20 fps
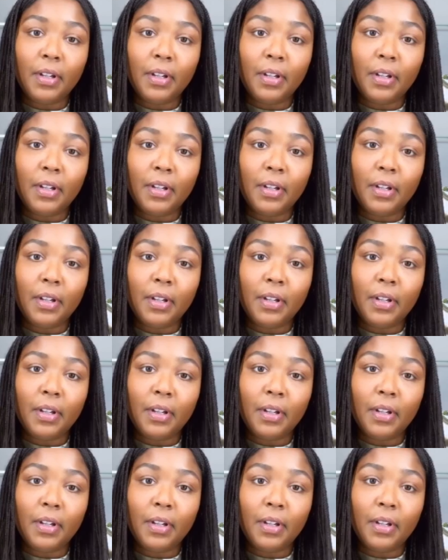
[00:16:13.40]

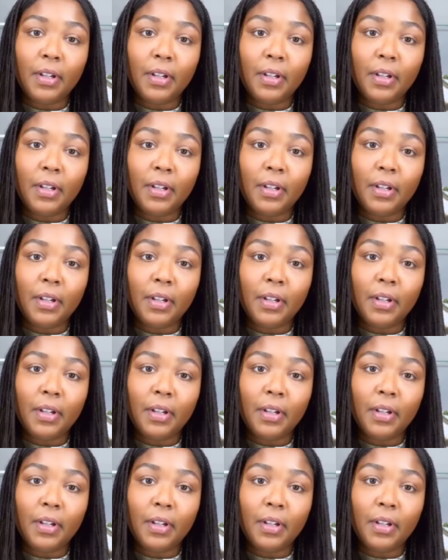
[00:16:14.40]

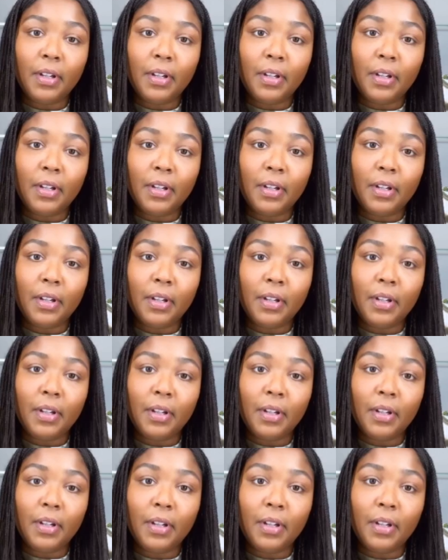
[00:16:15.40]

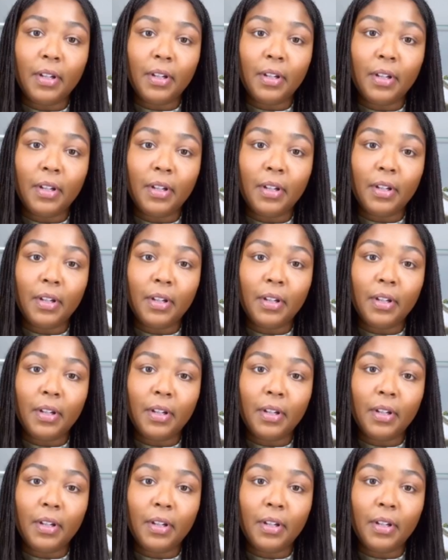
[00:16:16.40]
[no speech]